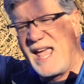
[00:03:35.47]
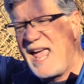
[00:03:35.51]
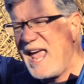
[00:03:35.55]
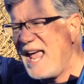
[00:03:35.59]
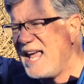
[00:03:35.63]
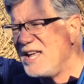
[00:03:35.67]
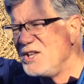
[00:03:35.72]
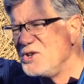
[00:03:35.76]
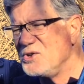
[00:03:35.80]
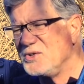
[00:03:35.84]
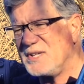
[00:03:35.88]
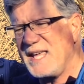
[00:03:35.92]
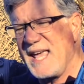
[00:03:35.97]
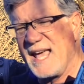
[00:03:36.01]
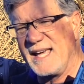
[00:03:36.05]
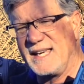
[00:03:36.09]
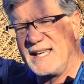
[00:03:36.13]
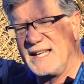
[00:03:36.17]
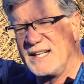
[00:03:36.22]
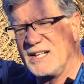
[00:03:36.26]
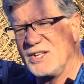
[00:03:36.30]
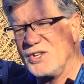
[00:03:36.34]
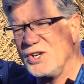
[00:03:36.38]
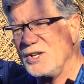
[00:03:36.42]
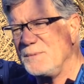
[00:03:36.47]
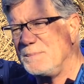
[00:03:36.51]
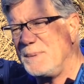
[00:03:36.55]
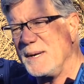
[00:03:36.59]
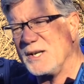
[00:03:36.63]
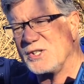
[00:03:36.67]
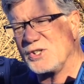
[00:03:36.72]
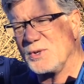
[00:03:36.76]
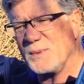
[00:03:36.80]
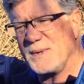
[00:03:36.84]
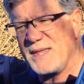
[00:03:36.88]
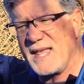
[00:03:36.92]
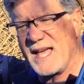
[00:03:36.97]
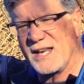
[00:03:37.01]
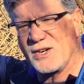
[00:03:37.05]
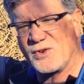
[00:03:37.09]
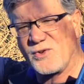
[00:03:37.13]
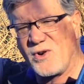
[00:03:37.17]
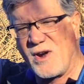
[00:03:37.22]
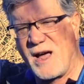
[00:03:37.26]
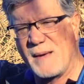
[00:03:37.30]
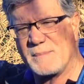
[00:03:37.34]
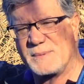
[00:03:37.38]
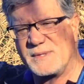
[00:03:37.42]
hey, you can't get a good picture with that
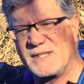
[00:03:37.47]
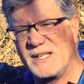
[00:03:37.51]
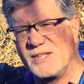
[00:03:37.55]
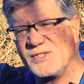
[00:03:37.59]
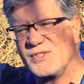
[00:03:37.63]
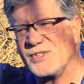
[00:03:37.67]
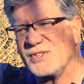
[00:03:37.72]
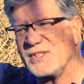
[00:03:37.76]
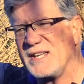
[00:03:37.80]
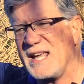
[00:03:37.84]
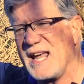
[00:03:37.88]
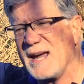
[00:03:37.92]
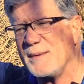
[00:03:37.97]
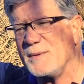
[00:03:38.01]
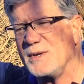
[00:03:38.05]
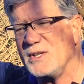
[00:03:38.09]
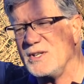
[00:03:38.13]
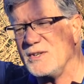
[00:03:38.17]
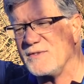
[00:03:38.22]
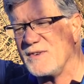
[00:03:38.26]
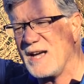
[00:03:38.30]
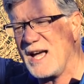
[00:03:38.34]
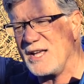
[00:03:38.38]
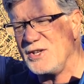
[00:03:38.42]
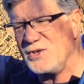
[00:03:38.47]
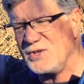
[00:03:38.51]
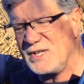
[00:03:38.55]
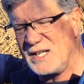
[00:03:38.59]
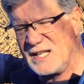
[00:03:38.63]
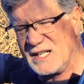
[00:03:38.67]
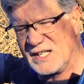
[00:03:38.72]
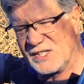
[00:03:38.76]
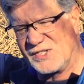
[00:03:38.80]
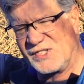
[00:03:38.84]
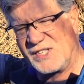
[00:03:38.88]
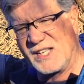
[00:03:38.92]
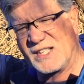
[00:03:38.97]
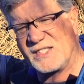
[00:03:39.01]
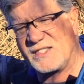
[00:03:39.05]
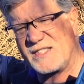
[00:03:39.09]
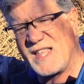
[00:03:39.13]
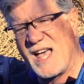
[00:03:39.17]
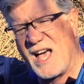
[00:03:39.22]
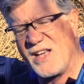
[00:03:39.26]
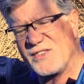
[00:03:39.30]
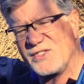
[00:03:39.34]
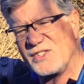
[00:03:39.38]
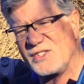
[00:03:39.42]
crop censored camera you've got. You need a
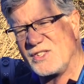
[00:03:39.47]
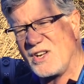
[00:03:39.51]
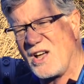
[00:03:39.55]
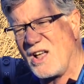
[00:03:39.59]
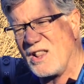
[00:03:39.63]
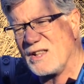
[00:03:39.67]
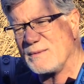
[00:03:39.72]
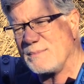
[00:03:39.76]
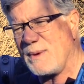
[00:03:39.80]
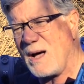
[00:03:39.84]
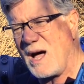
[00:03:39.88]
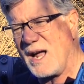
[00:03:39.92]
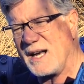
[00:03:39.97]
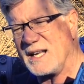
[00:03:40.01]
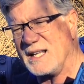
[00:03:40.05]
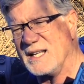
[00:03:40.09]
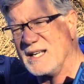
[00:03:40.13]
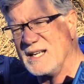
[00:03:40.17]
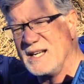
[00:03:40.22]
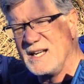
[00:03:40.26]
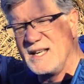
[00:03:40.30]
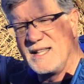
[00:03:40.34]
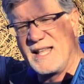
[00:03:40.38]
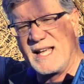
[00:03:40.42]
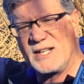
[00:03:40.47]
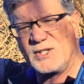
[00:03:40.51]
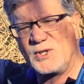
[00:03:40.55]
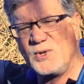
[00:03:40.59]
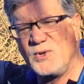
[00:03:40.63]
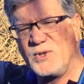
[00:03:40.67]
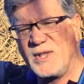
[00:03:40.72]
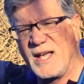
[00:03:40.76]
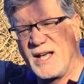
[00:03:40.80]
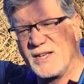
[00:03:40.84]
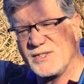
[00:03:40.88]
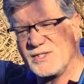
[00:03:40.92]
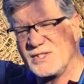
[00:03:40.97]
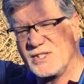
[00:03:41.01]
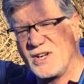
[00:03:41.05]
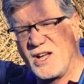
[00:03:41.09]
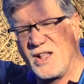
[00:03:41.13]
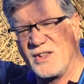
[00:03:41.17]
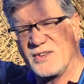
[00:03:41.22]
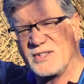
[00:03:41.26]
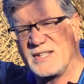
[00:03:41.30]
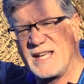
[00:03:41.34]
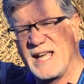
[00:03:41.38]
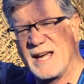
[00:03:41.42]
$6,000 body. That
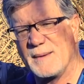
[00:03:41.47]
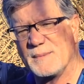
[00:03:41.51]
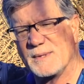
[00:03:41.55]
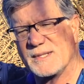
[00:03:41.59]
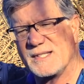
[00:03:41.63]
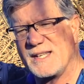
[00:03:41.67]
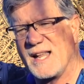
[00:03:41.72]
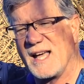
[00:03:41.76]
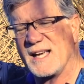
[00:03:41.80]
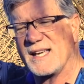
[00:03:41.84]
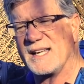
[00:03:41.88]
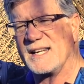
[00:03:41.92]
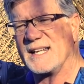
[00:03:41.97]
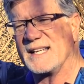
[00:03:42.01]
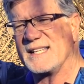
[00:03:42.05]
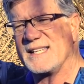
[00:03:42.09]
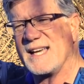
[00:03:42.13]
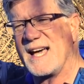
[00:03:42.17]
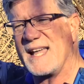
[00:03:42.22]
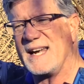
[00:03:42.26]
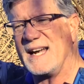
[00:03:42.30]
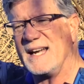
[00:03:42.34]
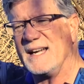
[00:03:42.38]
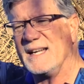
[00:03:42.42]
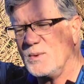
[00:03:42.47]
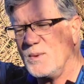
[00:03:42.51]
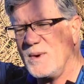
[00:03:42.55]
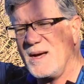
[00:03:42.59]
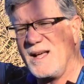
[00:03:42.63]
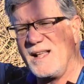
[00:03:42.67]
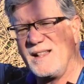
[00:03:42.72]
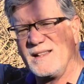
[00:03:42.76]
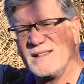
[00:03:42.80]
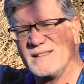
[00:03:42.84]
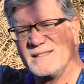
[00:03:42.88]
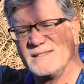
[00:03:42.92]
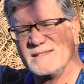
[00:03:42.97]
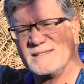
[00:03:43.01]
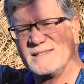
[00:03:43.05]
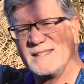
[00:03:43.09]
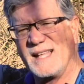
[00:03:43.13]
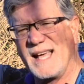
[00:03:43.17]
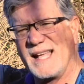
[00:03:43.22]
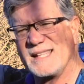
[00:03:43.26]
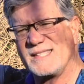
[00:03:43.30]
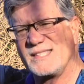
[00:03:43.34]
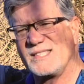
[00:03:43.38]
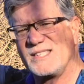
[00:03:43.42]
$2,000 camera is not going to cut it. Well,
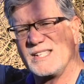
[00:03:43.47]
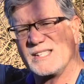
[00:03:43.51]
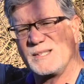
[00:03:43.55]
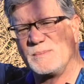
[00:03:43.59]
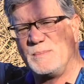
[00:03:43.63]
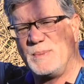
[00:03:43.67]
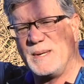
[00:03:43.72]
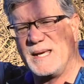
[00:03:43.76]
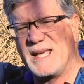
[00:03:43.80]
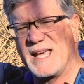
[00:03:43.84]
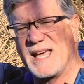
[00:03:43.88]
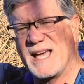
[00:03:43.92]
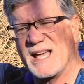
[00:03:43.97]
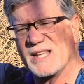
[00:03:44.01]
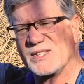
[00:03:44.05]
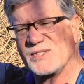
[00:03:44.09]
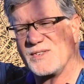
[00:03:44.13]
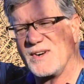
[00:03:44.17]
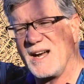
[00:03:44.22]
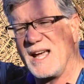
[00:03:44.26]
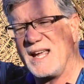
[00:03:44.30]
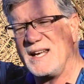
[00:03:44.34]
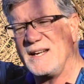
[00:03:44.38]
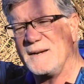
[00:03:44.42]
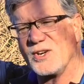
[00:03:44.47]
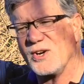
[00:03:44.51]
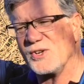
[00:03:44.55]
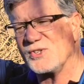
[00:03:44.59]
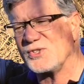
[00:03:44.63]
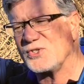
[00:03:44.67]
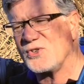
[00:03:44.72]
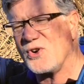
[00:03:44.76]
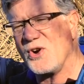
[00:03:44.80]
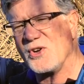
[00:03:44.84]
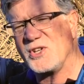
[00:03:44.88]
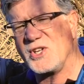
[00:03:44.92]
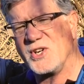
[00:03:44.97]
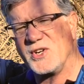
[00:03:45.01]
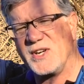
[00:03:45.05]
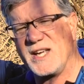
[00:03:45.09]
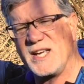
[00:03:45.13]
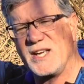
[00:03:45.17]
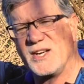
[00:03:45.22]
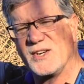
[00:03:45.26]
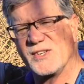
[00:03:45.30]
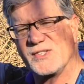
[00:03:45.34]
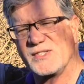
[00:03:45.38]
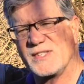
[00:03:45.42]
that's just BS, right? Go stroke your
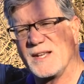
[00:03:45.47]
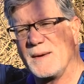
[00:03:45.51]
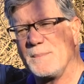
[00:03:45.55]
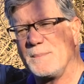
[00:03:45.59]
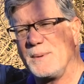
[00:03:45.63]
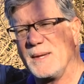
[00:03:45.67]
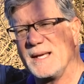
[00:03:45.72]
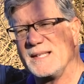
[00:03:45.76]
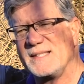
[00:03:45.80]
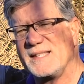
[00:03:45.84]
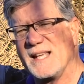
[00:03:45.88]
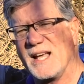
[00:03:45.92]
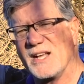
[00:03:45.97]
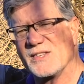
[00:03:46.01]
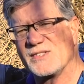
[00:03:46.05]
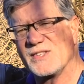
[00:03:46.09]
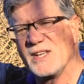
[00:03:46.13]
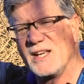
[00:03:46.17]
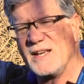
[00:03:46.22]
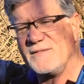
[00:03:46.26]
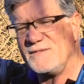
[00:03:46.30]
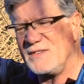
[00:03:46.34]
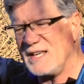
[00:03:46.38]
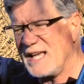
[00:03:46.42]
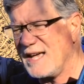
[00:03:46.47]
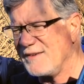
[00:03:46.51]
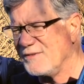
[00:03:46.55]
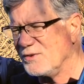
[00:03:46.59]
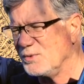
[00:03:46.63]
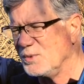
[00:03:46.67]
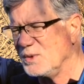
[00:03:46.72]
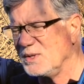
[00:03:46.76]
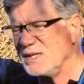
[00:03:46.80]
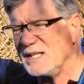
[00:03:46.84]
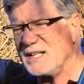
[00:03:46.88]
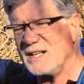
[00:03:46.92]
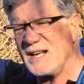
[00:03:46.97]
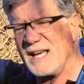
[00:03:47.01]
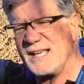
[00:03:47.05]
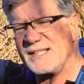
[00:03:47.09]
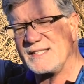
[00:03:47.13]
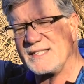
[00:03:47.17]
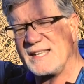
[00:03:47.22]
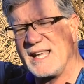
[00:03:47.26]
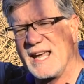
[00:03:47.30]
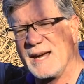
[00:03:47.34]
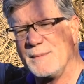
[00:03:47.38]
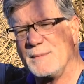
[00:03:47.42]
ego someplace else. If you have a really
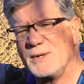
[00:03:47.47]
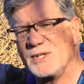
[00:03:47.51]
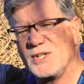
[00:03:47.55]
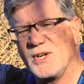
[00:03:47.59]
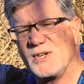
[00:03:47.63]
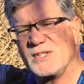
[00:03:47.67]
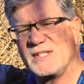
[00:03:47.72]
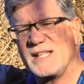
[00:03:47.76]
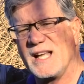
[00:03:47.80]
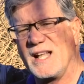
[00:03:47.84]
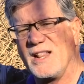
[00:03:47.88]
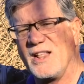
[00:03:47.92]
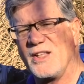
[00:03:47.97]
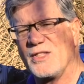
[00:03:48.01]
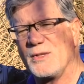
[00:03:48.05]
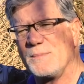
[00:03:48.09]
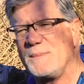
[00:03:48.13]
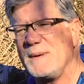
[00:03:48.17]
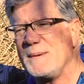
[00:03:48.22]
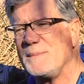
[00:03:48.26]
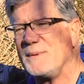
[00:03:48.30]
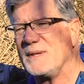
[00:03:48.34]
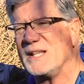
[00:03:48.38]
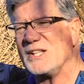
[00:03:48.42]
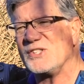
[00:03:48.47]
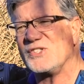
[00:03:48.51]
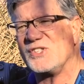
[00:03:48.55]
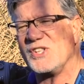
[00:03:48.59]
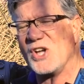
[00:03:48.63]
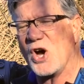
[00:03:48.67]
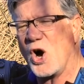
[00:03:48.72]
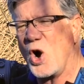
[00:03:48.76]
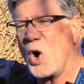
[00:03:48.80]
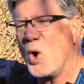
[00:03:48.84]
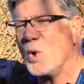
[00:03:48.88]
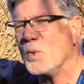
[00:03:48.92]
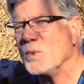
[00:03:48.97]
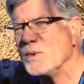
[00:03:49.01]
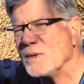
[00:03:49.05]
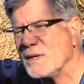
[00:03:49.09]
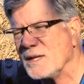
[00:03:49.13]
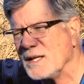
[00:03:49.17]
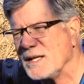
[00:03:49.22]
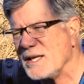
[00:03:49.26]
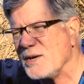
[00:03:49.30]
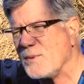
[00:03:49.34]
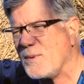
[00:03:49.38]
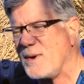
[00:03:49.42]
nice camera, don't tell other people it's the
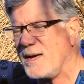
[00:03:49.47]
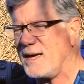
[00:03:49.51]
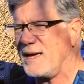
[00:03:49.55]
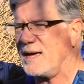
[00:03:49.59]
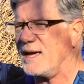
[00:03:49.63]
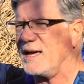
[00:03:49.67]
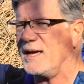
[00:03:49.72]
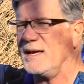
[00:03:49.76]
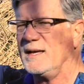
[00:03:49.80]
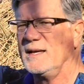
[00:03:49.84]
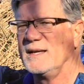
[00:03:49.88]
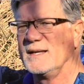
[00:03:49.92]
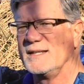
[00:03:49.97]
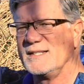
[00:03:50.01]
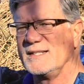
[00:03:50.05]
only way